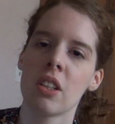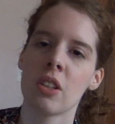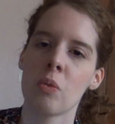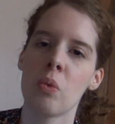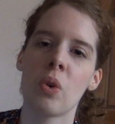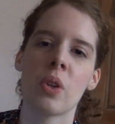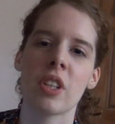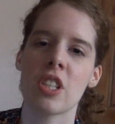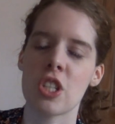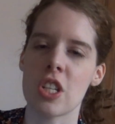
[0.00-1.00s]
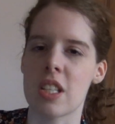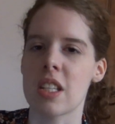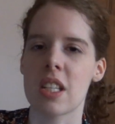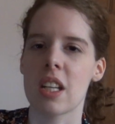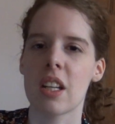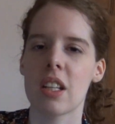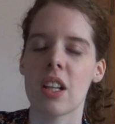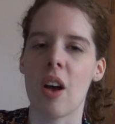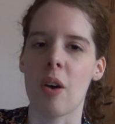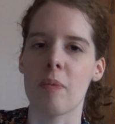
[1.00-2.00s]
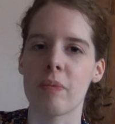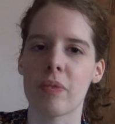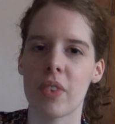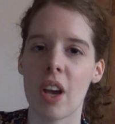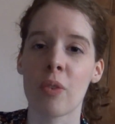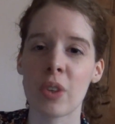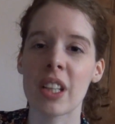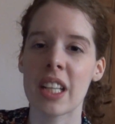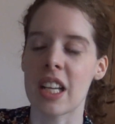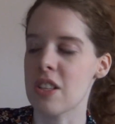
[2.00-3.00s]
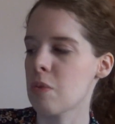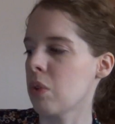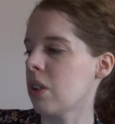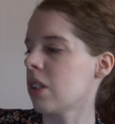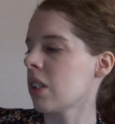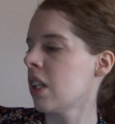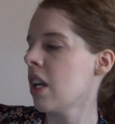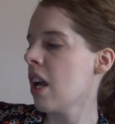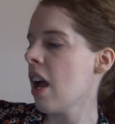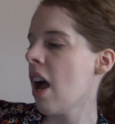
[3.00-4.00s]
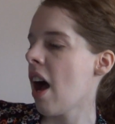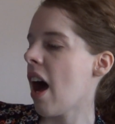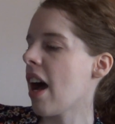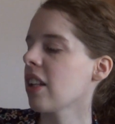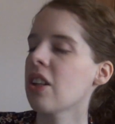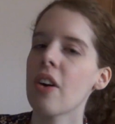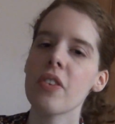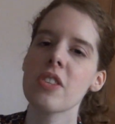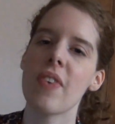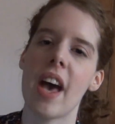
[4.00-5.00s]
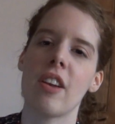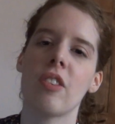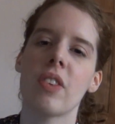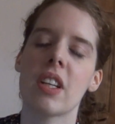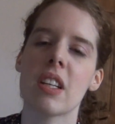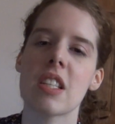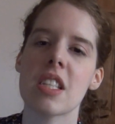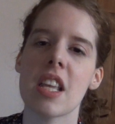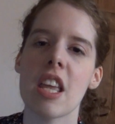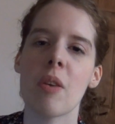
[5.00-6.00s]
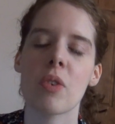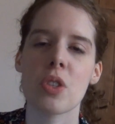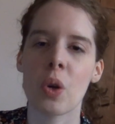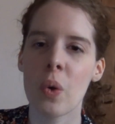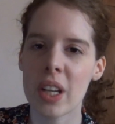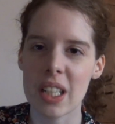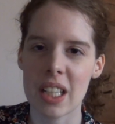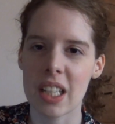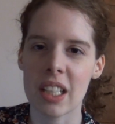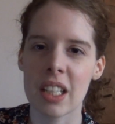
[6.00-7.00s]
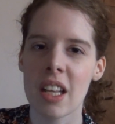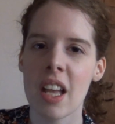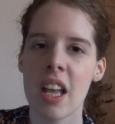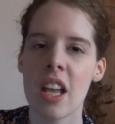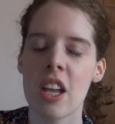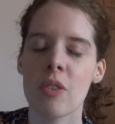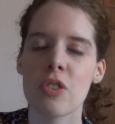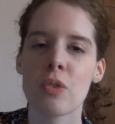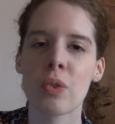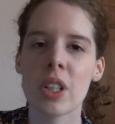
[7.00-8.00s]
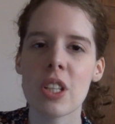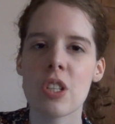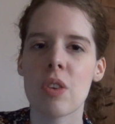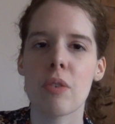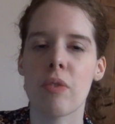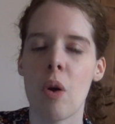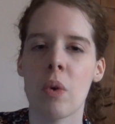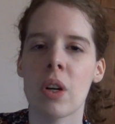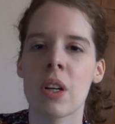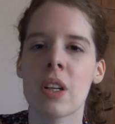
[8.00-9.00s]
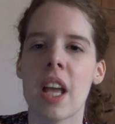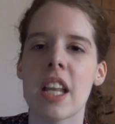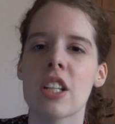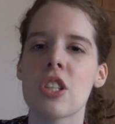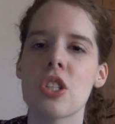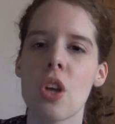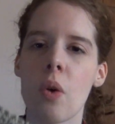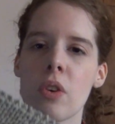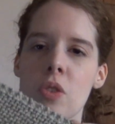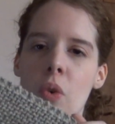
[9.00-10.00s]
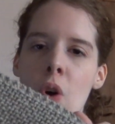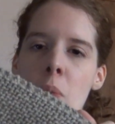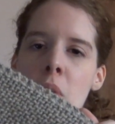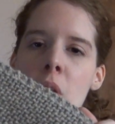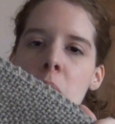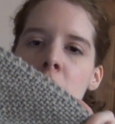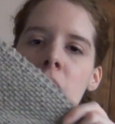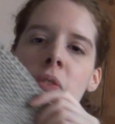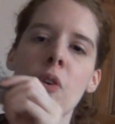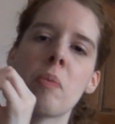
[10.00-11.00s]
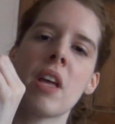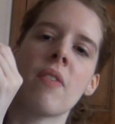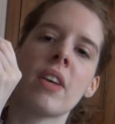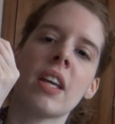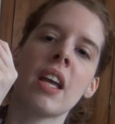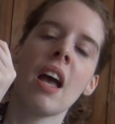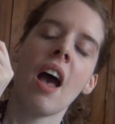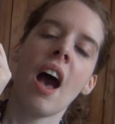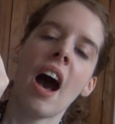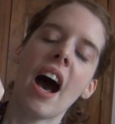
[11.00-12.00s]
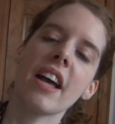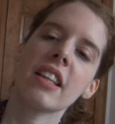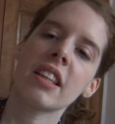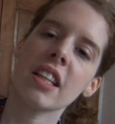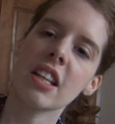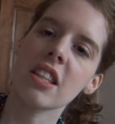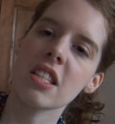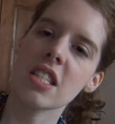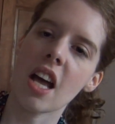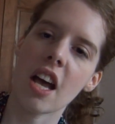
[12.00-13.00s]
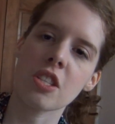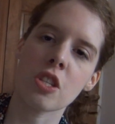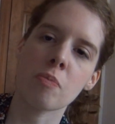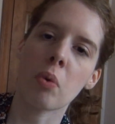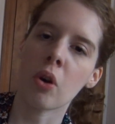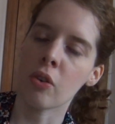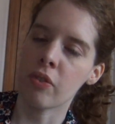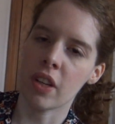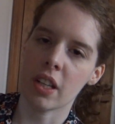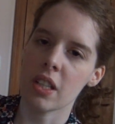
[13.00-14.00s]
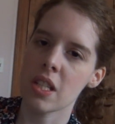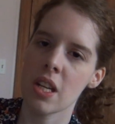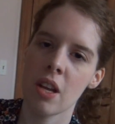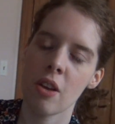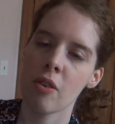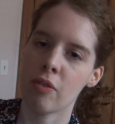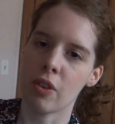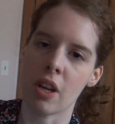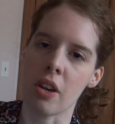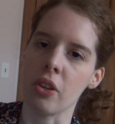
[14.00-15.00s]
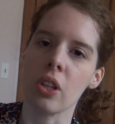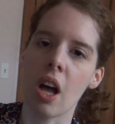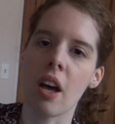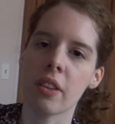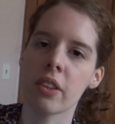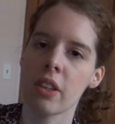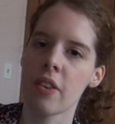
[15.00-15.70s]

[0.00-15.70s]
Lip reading: wool that's just a really nice wool. I love this pattern because it was a quick knit, it was really straightforward, and it's so adorable and perfect for a baby. I think this size is perfect for a cuddle cloth.